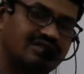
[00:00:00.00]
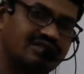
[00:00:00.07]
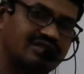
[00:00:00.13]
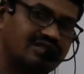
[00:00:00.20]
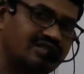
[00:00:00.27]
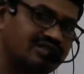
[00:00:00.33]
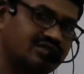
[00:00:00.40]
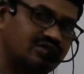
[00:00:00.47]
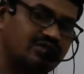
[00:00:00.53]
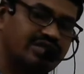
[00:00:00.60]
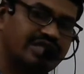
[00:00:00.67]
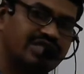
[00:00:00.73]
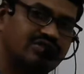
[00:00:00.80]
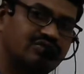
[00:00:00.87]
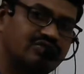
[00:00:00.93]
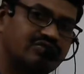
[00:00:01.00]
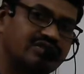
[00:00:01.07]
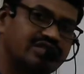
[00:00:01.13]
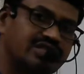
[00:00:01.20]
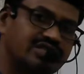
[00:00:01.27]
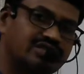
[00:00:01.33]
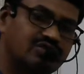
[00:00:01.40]
There is no negative,
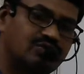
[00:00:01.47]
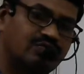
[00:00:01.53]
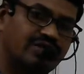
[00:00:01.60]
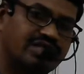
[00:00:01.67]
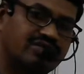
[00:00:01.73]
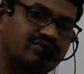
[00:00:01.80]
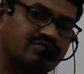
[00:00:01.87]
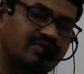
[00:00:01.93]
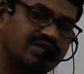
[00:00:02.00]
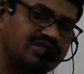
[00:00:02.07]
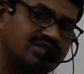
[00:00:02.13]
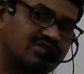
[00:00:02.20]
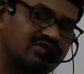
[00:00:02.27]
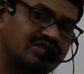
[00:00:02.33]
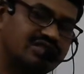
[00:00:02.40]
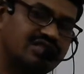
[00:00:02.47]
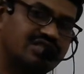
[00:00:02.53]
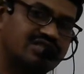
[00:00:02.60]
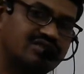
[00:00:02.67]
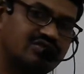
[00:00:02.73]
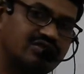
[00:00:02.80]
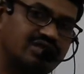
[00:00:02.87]
there is no positiveness, there
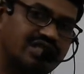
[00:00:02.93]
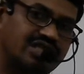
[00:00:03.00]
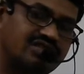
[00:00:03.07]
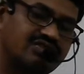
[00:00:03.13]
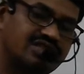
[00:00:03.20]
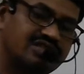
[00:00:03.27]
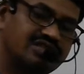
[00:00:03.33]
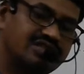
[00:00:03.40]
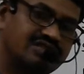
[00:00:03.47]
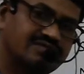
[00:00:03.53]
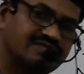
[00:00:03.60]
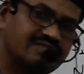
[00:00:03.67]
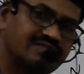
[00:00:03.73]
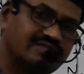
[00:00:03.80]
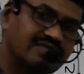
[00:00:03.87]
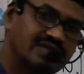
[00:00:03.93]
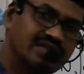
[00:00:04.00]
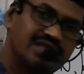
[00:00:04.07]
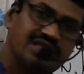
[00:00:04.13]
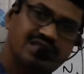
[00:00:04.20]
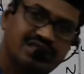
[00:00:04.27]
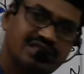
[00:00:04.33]
is no negativeness.
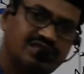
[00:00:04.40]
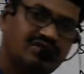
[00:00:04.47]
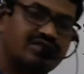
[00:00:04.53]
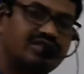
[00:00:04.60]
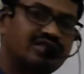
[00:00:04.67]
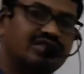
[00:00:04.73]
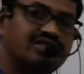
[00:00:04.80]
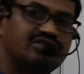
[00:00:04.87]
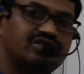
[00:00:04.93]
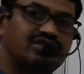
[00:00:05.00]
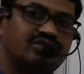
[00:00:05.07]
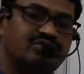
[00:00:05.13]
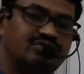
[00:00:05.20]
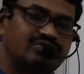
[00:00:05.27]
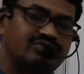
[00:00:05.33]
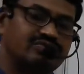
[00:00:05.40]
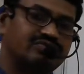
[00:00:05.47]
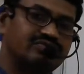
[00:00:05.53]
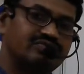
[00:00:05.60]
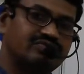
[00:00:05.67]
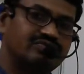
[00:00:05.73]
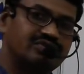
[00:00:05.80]
It is not zero.
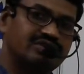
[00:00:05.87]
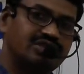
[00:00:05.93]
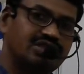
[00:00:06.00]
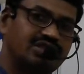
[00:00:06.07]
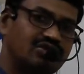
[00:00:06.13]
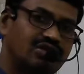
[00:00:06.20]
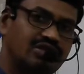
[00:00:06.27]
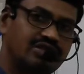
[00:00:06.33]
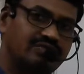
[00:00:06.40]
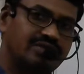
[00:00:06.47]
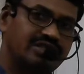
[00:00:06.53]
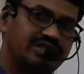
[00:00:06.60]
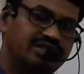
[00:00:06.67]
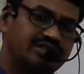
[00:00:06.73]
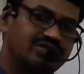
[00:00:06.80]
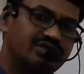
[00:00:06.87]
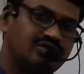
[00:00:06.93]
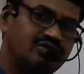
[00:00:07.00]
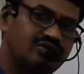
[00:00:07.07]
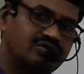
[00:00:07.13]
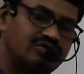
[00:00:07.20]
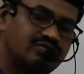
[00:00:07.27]
It will not be
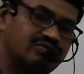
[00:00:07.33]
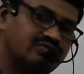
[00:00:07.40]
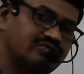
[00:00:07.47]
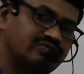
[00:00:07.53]
zero.